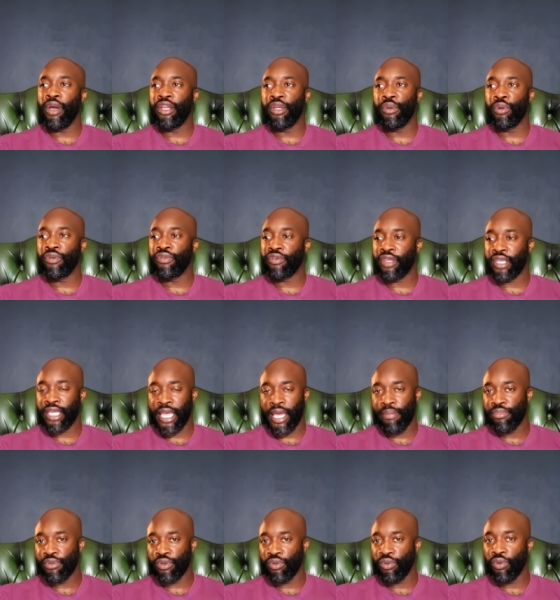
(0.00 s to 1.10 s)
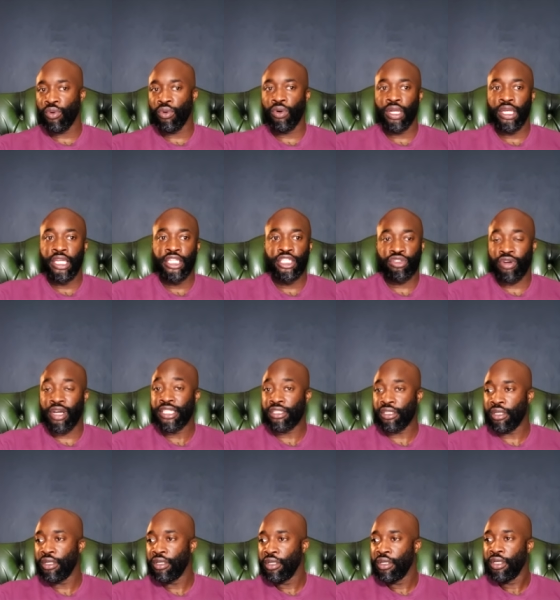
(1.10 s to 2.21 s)
Eddie would have kept or at least tried
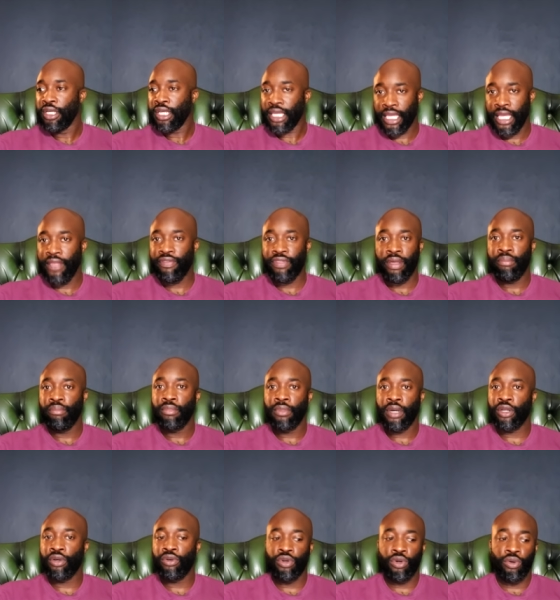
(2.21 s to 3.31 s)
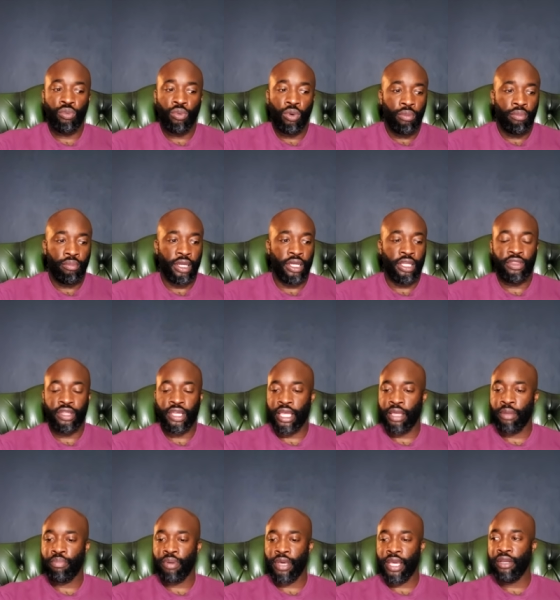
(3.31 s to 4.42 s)
to get them. I don't know what money they're
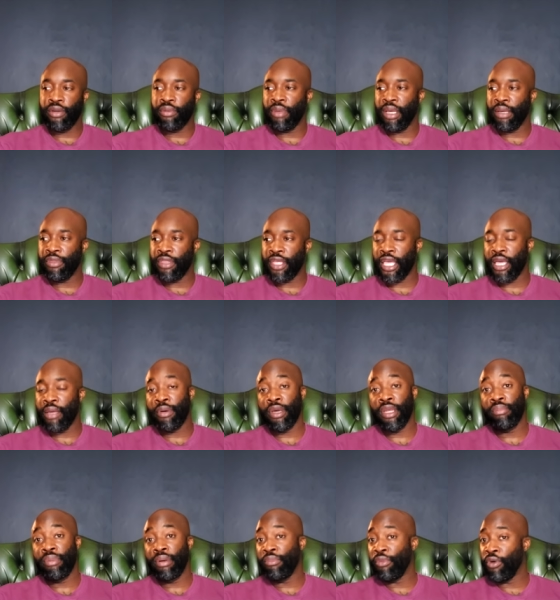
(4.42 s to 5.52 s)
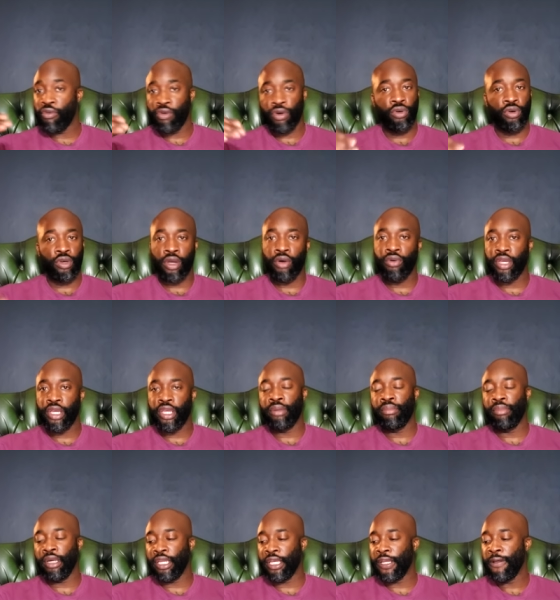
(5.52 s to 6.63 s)
getting paid, and maybe they're getting paid a bit more, and look, go and get your
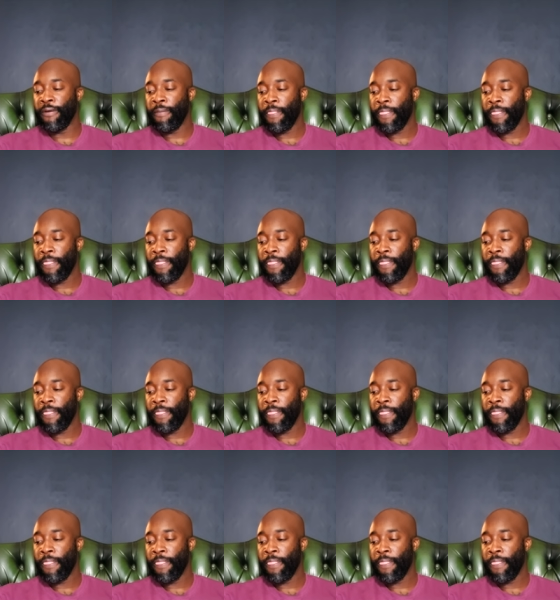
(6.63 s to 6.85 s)
money.